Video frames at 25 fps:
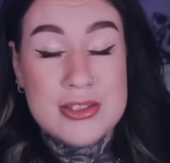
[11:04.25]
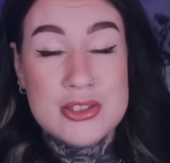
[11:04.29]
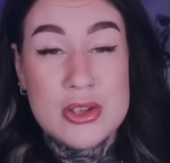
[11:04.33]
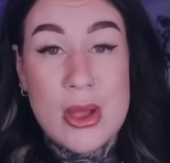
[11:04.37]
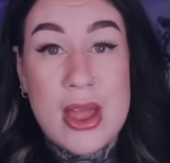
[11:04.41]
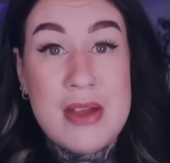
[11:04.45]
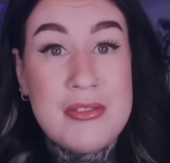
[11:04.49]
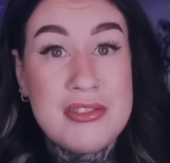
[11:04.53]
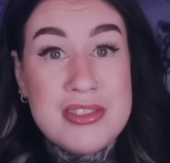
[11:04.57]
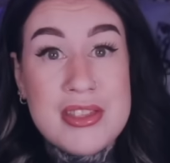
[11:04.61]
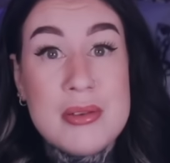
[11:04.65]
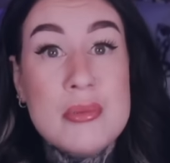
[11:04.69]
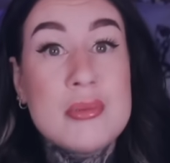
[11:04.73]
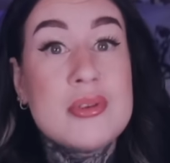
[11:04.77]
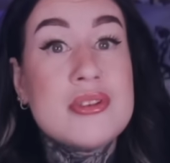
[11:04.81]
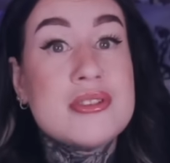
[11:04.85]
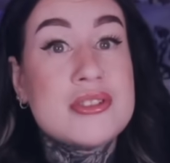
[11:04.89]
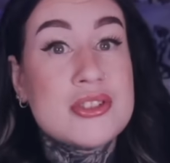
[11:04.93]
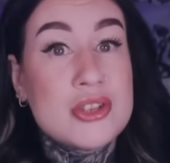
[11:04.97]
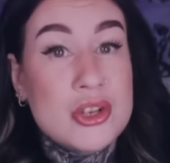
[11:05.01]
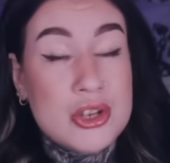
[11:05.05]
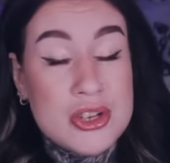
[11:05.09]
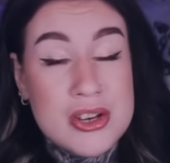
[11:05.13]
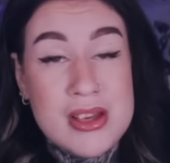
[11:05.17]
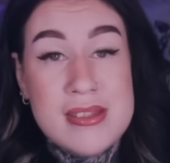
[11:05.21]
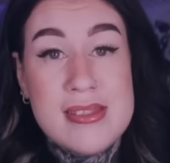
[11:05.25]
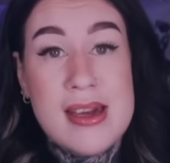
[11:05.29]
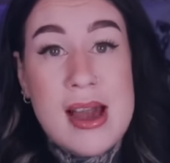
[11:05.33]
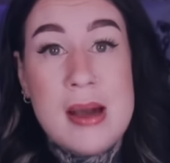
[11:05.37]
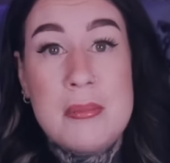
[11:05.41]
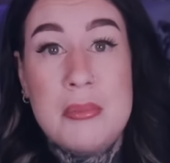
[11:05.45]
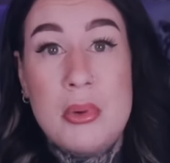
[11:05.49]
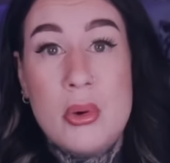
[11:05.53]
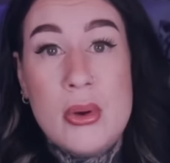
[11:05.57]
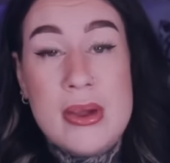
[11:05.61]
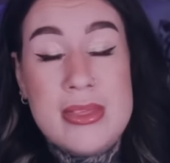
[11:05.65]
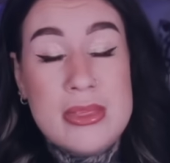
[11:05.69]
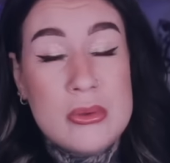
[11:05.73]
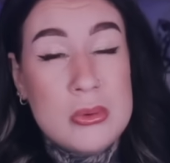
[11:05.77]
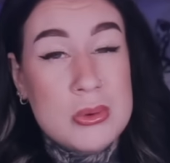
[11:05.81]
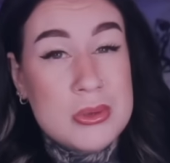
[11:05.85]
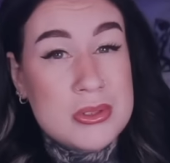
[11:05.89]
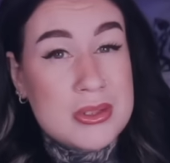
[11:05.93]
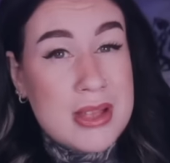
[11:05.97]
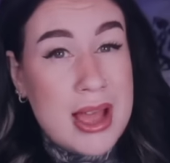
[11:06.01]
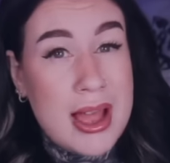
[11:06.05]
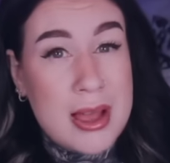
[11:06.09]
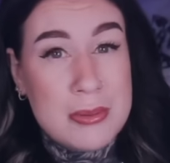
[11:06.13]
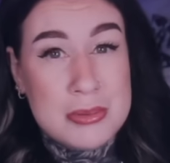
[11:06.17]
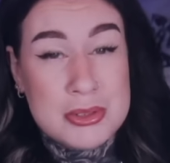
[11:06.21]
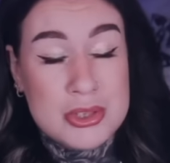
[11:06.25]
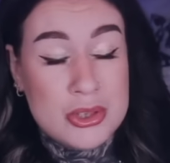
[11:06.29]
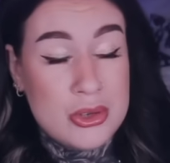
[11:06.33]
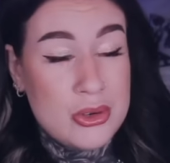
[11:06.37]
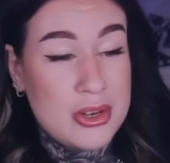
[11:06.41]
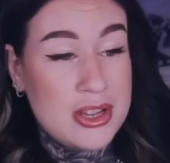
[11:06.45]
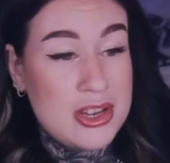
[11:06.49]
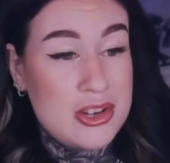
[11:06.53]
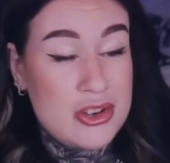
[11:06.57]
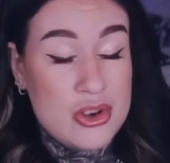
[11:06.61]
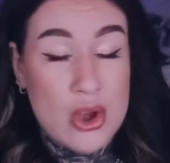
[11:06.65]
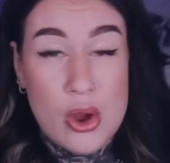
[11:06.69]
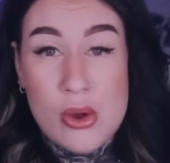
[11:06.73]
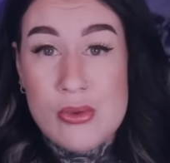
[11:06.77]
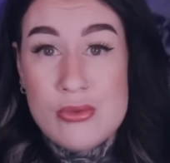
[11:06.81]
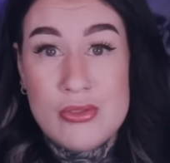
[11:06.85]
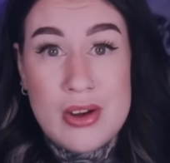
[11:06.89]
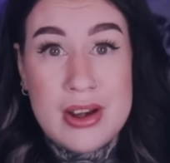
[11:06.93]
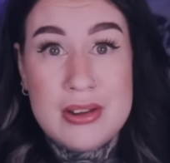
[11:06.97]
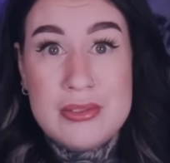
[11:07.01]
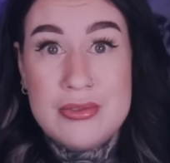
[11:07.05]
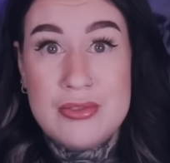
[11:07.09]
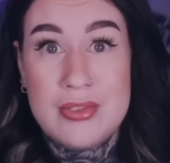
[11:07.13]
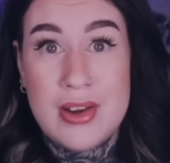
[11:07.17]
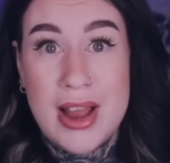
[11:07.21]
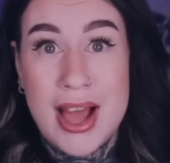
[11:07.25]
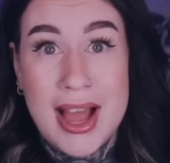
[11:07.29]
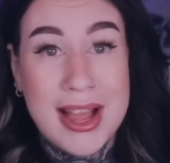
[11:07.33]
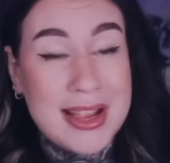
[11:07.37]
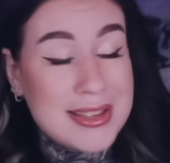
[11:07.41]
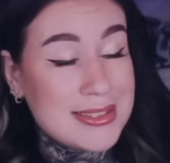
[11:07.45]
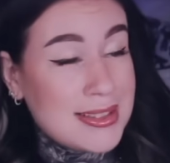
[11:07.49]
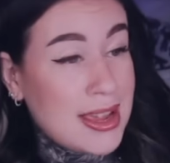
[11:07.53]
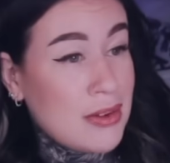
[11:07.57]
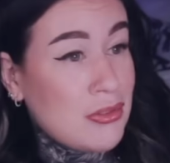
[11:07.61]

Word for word: So everything was good at that point. There was absolutely no red flags.